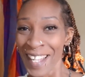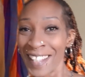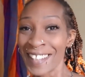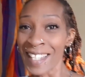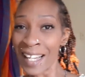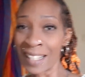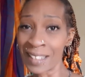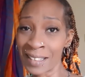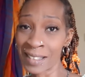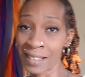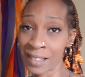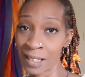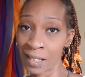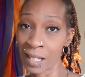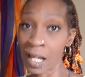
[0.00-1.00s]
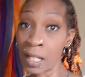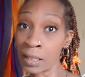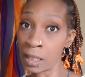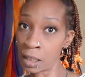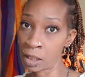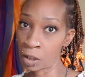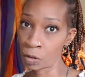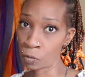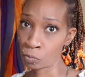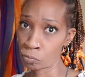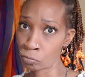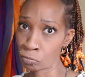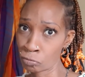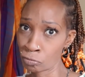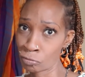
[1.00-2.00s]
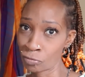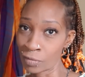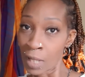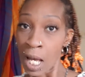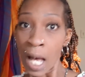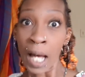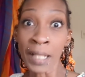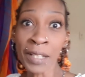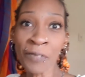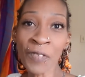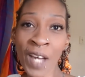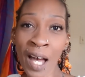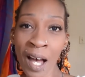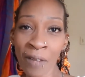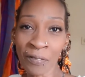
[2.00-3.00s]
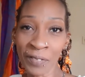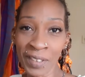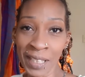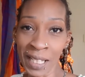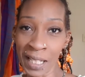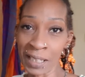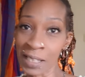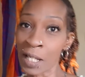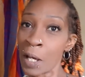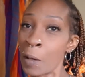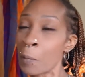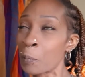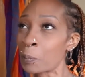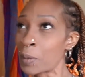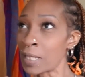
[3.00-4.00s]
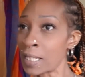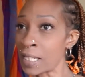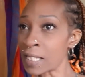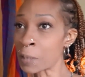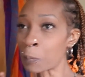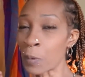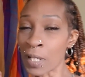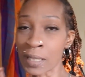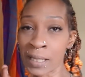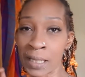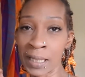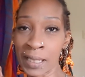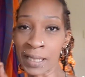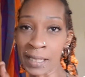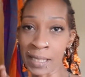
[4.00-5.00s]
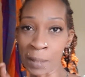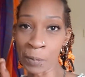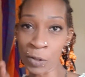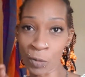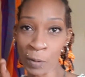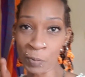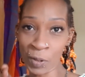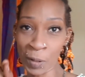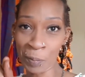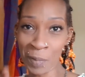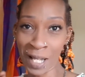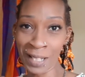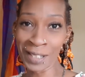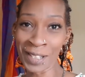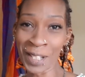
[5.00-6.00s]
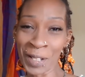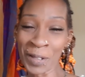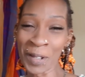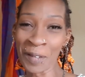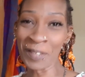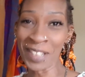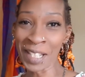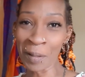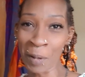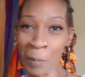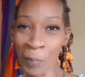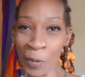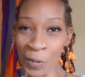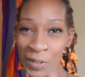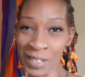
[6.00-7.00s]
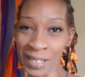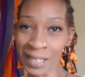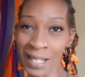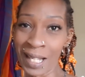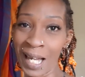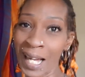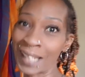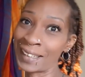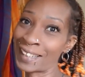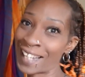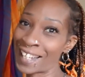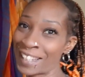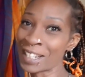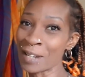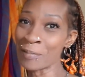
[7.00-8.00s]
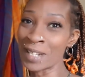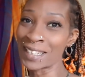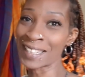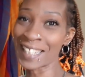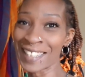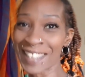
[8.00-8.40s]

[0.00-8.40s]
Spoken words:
Thanks. I need you. And if you haven't yet, please press the little subscription bell so you know every time I post. And like, comment, and